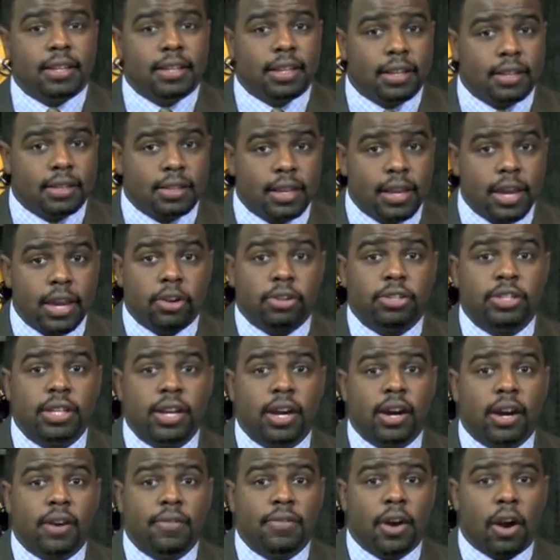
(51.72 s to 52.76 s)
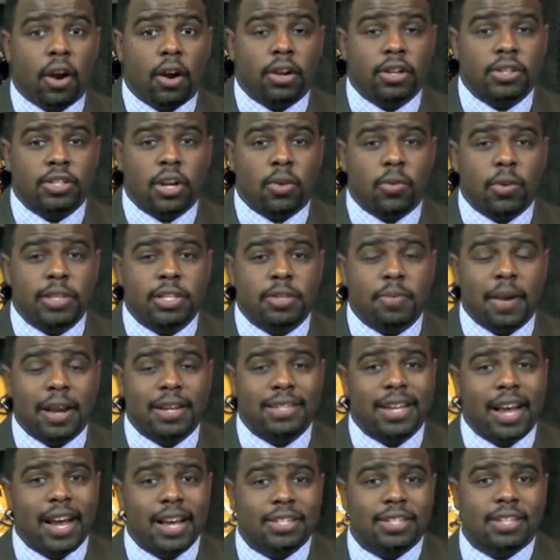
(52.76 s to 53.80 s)
The energy of the Arkansas
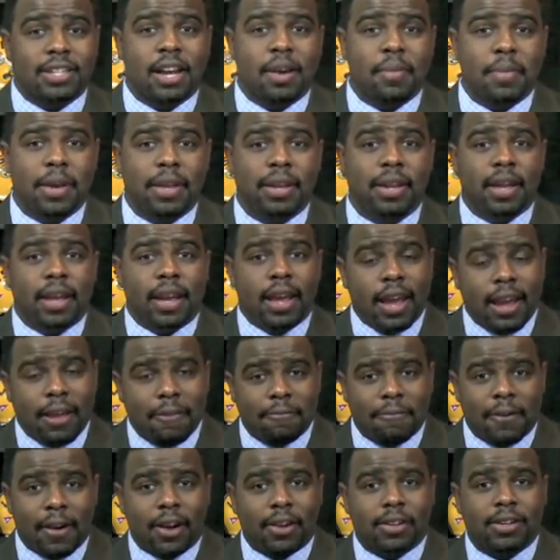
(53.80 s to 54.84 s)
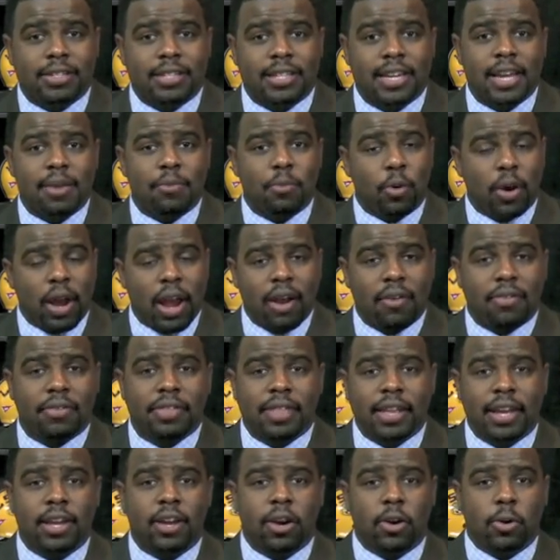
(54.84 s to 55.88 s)
Razorbacks has to come in and follow this team wherever
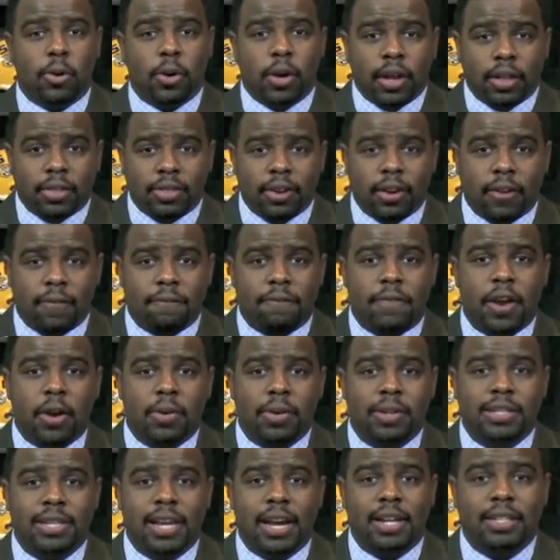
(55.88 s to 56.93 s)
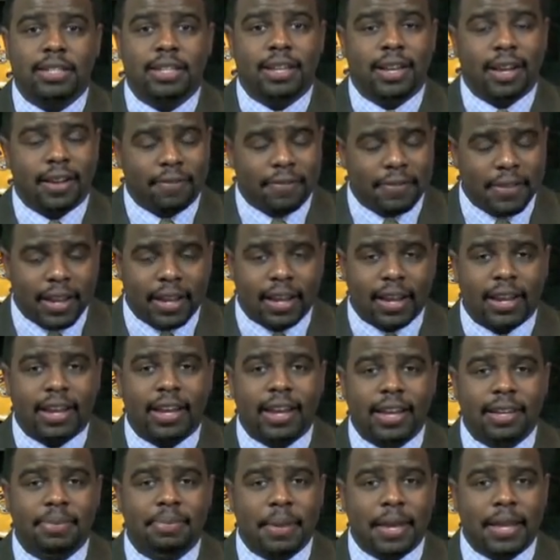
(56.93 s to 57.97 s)
they go. They're very talented. If they can
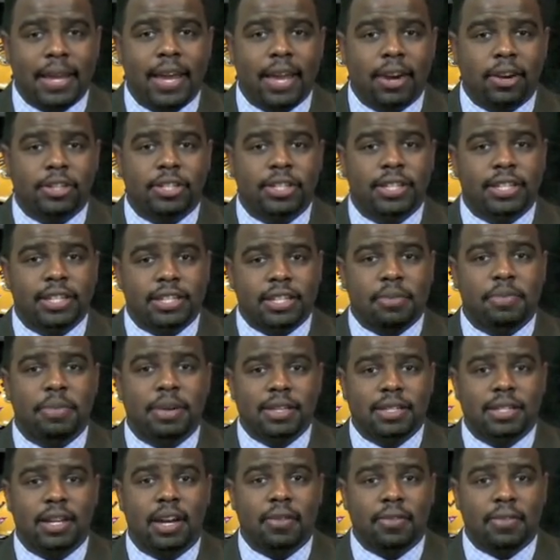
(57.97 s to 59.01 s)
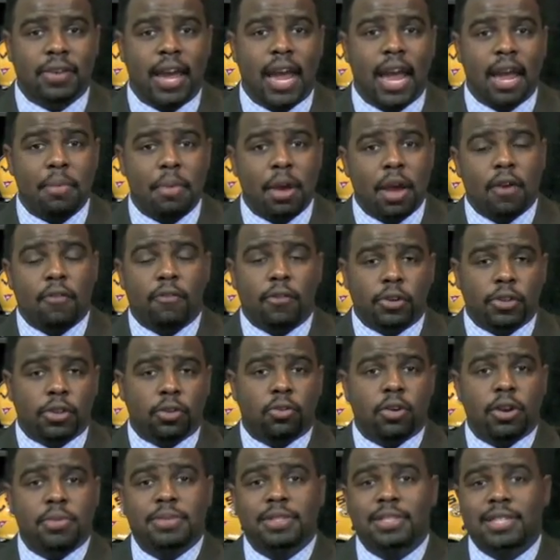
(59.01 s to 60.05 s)
keep that energy, this could be a tough game for the
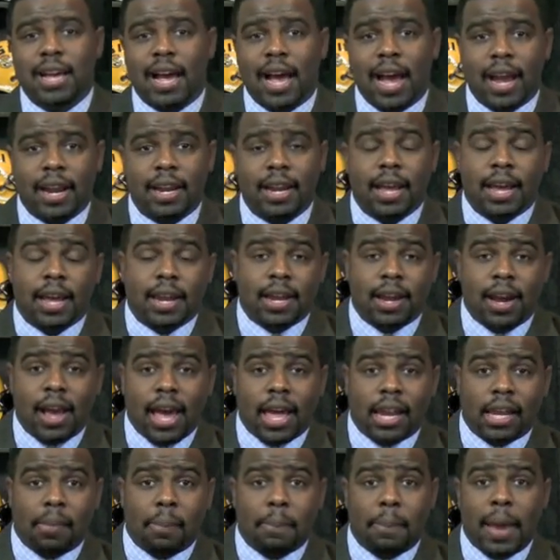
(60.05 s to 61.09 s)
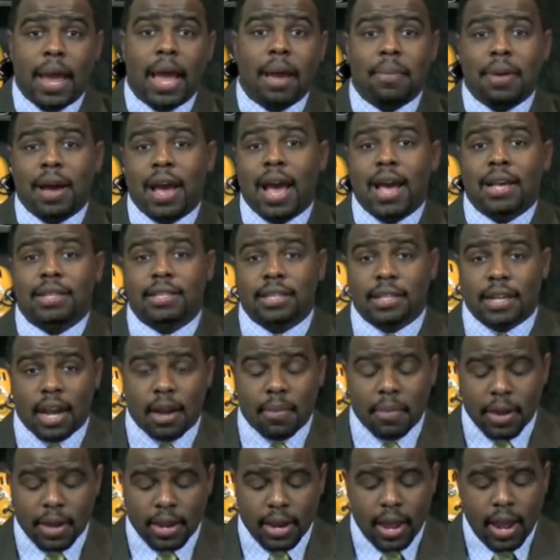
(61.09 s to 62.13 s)
Crimson Tide. Now, Alabama has to
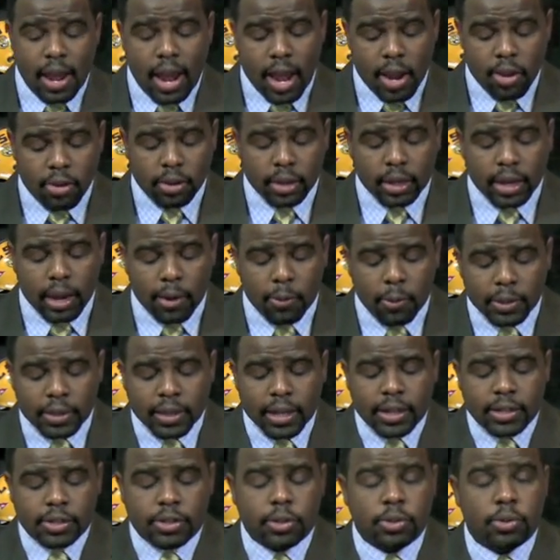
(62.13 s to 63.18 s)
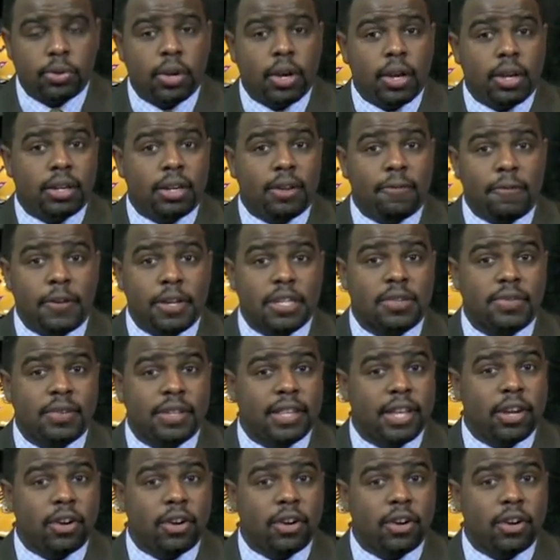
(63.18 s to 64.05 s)
come in, and you look at what they do defensively.